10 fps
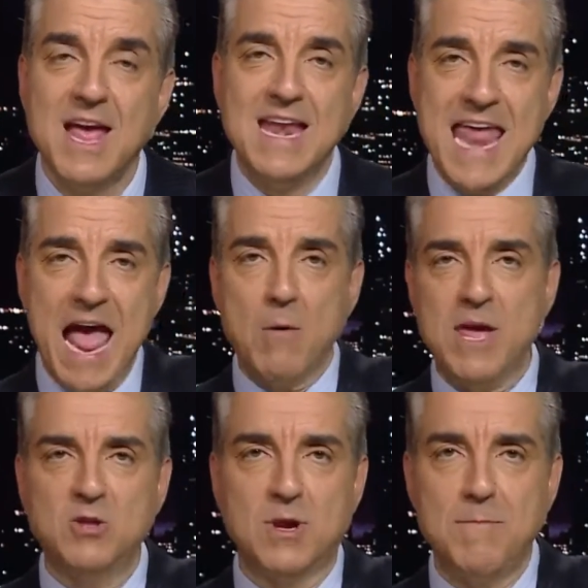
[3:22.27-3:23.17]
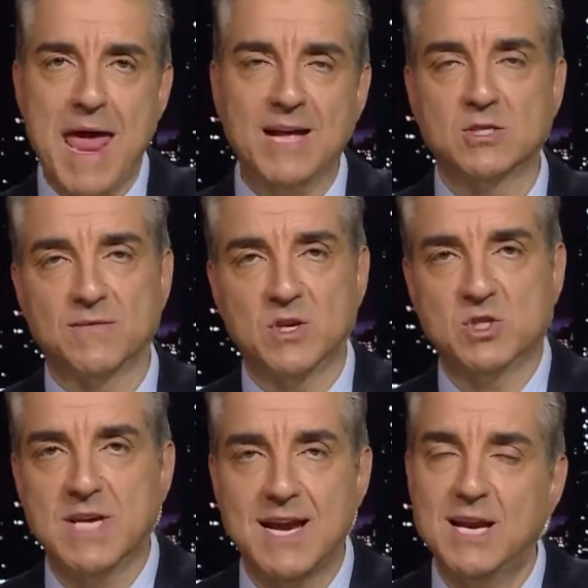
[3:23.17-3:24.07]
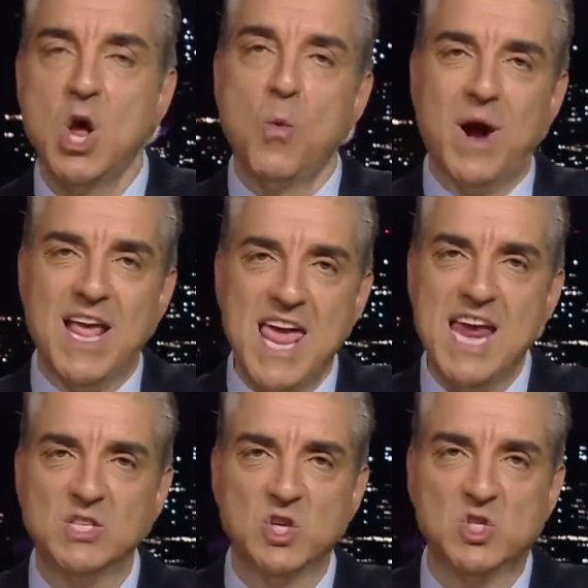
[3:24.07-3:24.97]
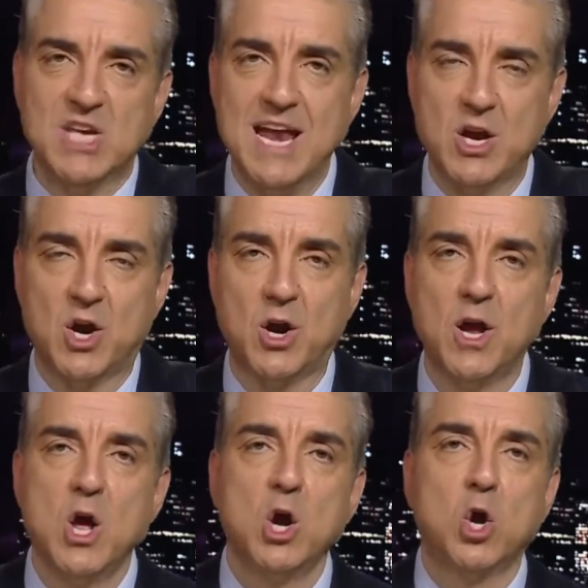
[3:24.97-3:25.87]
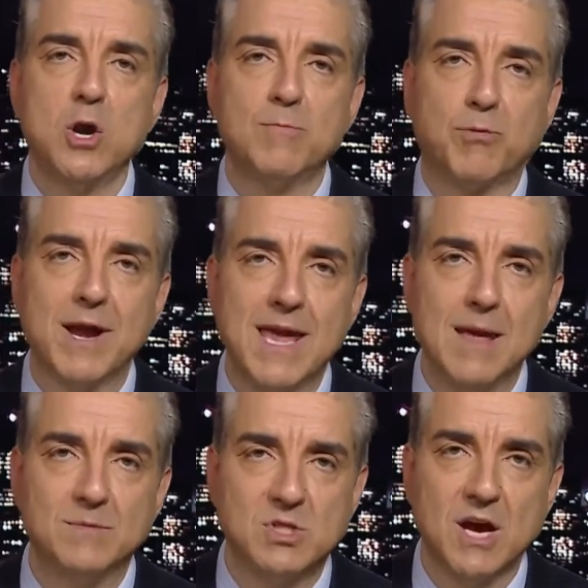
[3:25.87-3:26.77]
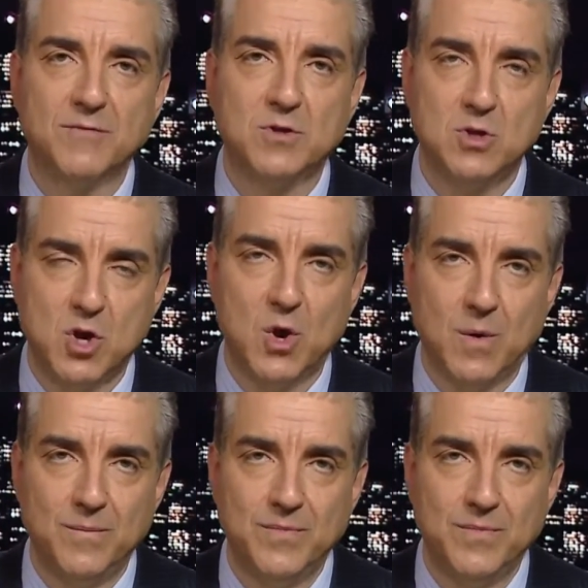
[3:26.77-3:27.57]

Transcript: Now he demands of the Senate what he, as a senator, couldn't bring himself to do.